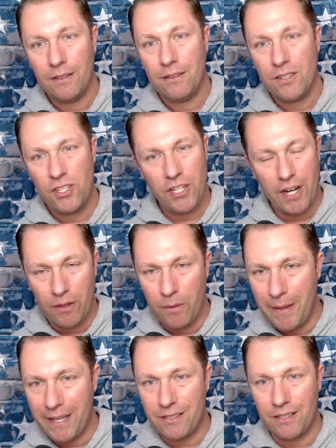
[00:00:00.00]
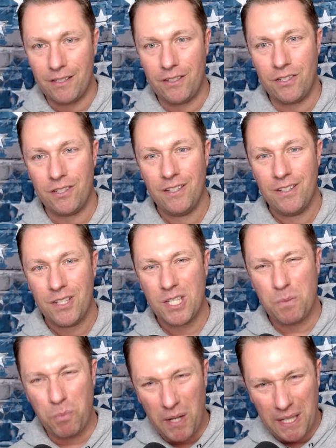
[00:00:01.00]
Share the message,
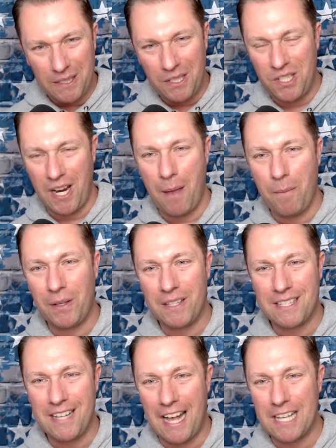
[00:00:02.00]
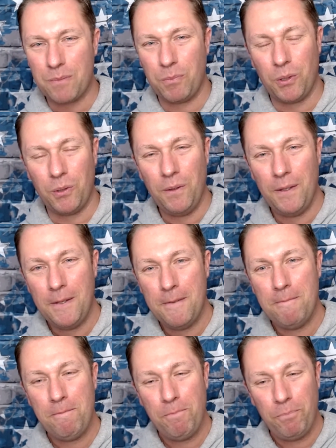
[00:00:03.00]
spread the champions gospel,
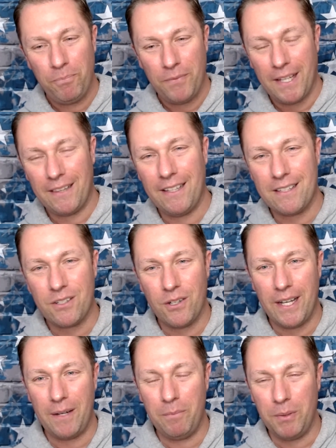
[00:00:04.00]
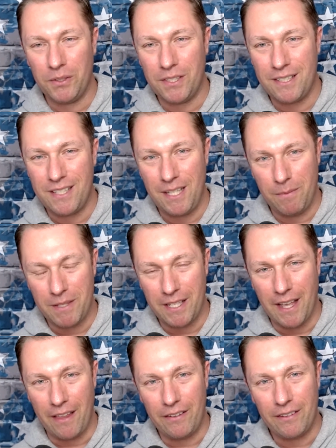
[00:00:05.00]
and let's go ahead and build this team
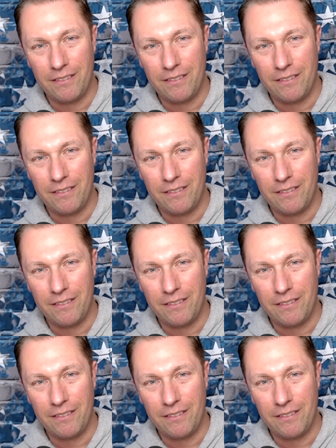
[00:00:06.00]
together.